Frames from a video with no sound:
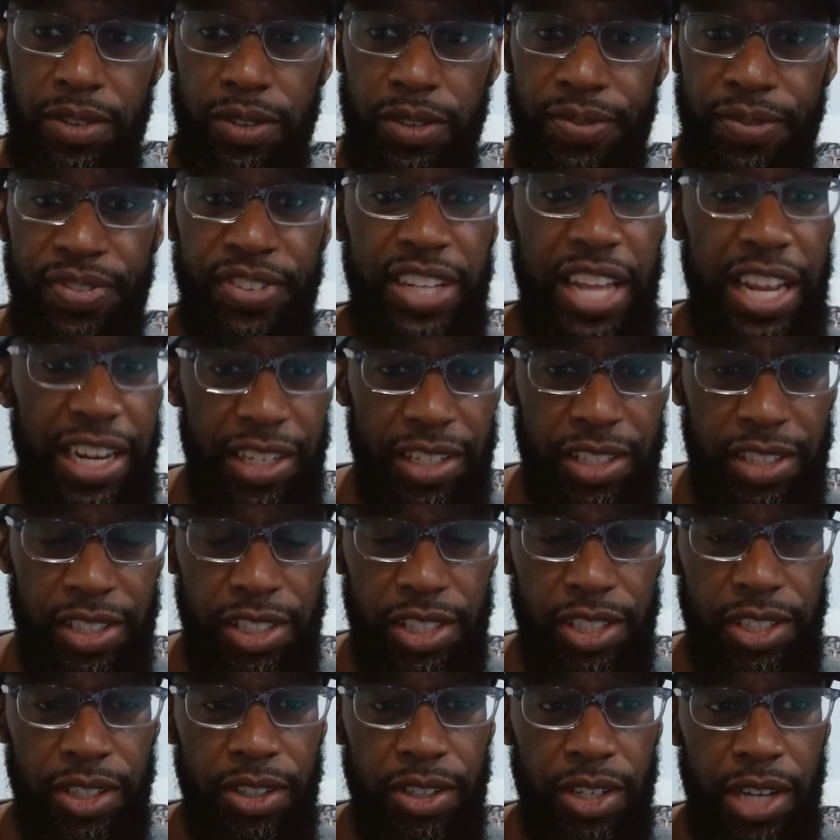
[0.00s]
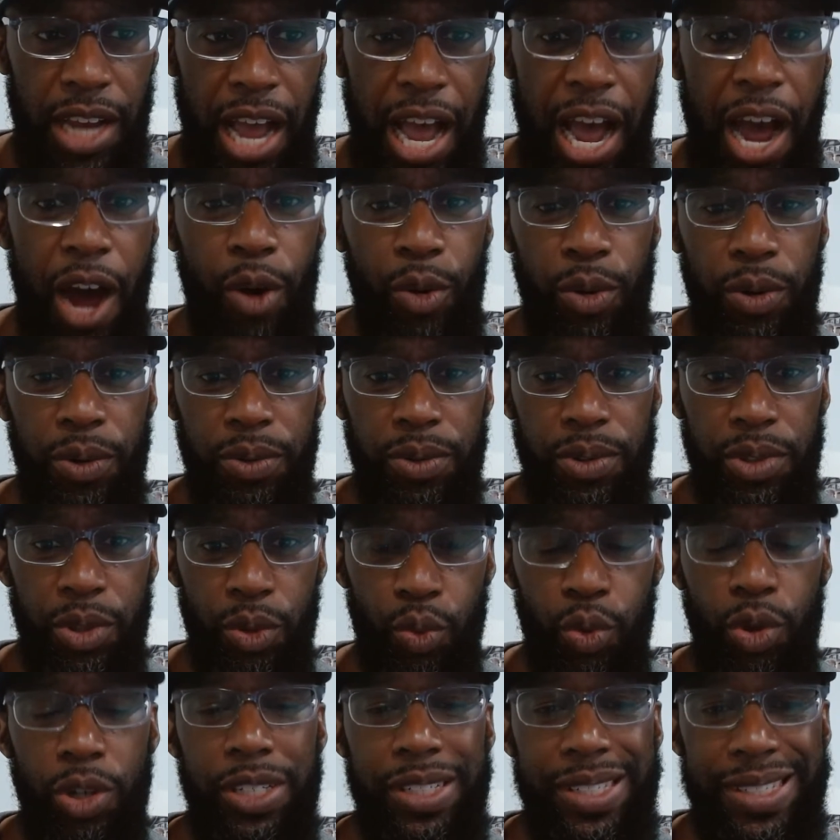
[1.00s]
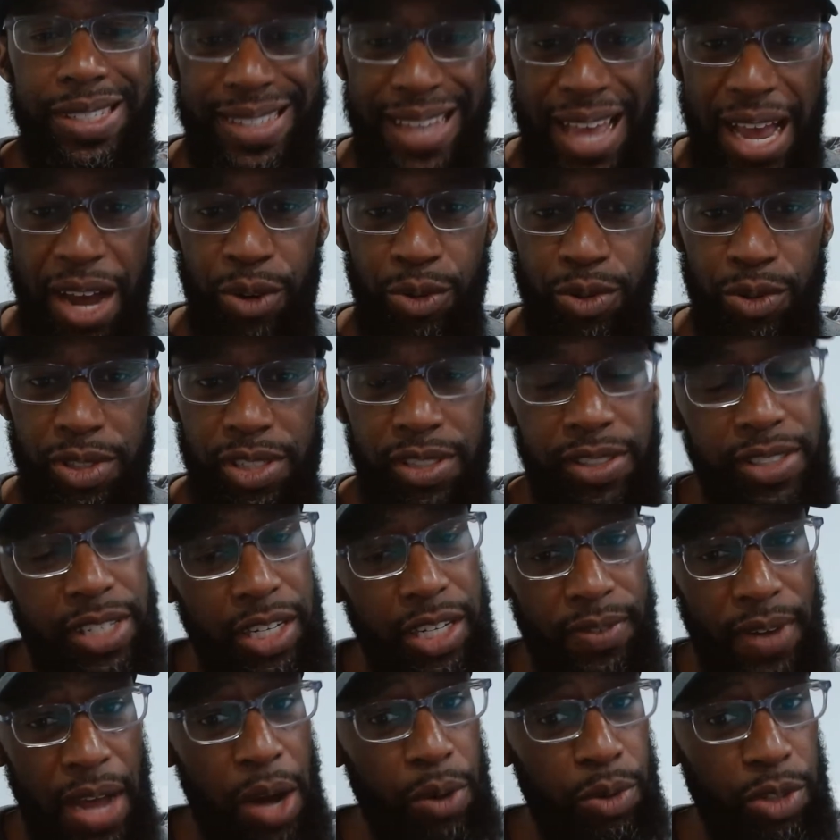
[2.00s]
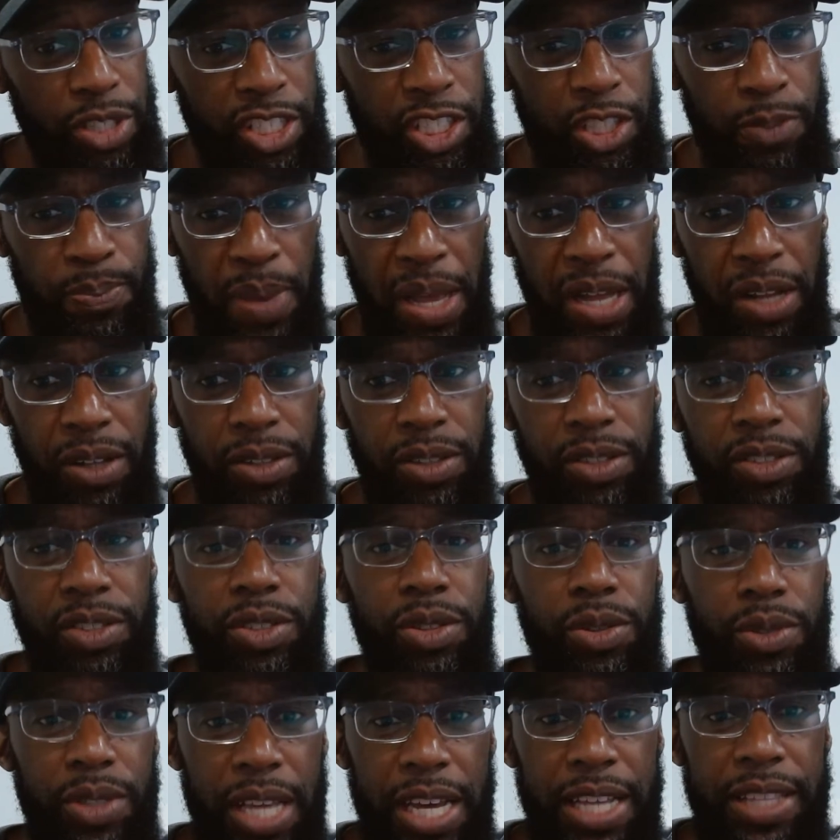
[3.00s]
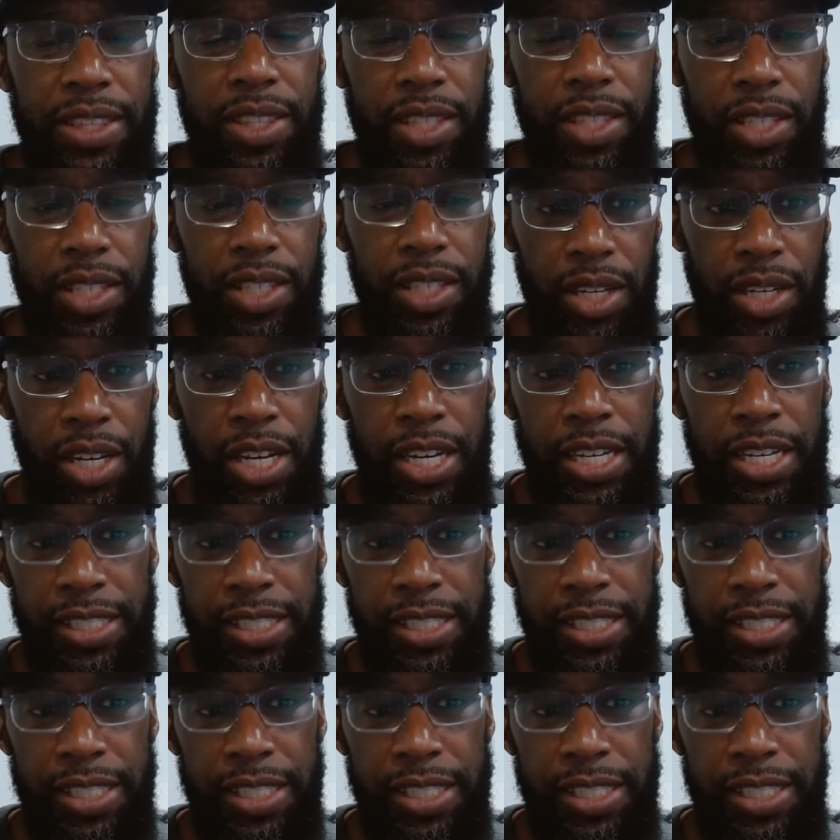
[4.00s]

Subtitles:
phonetically how the word sounds instead of how it's spelled, so that the